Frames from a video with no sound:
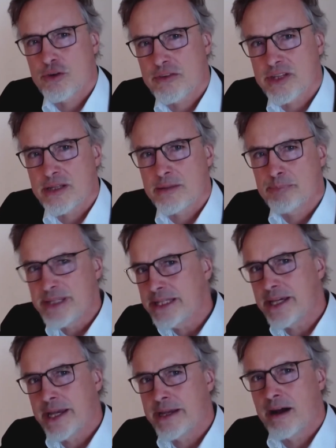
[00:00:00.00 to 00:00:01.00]
the
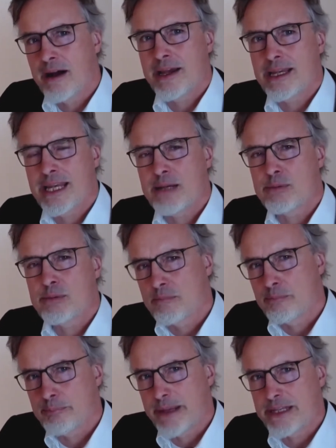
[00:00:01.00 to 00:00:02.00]
BAI label,
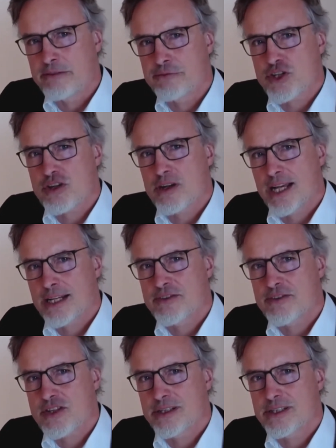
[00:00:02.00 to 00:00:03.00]
Beneficial
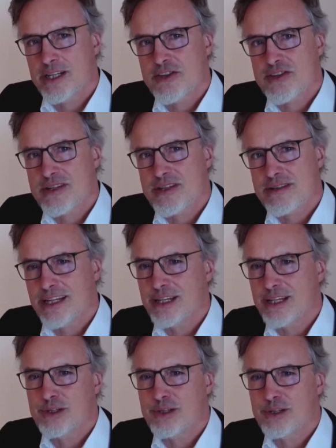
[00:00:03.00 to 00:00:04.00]
Artificial Intelligence
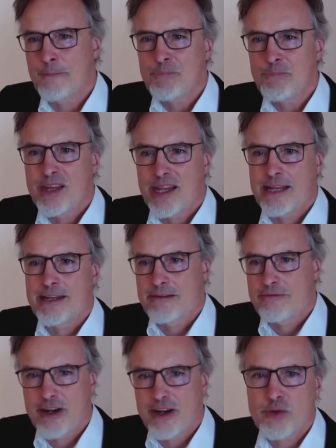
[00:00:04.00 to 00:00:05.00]
label, and I
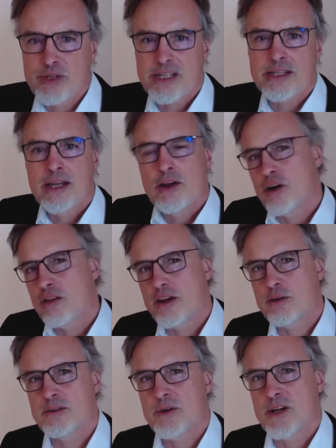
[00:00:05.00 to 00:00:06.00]
found it,
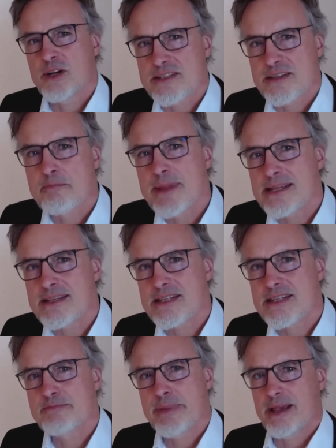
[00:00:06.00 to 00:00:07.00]
although it was
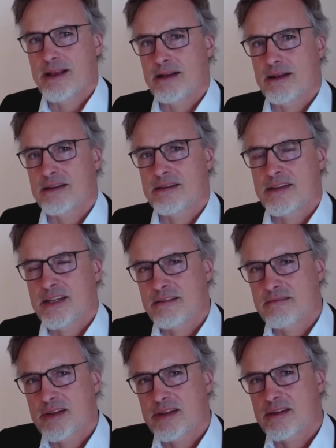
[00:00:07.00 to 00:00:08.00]
misspelled. It
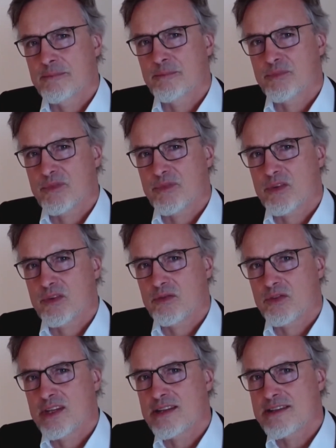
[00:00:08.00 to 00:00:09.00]

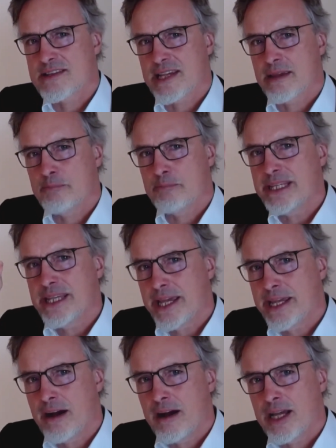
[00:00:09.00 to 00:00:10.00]
didn't say
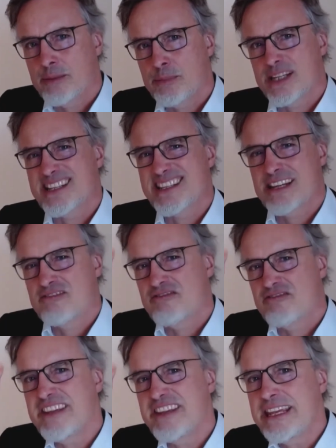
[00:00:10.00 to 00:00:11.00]
BAI, but it said
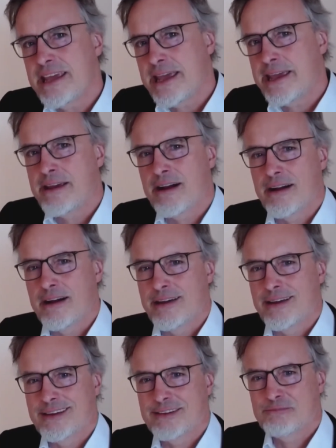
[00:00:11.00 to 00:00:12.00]

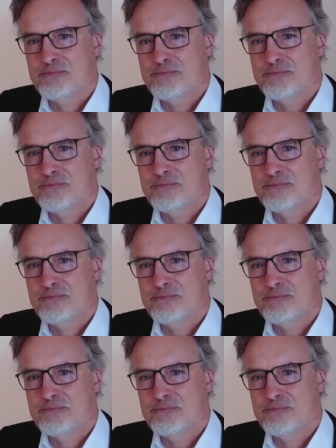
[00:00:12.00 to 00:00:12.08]
VAI.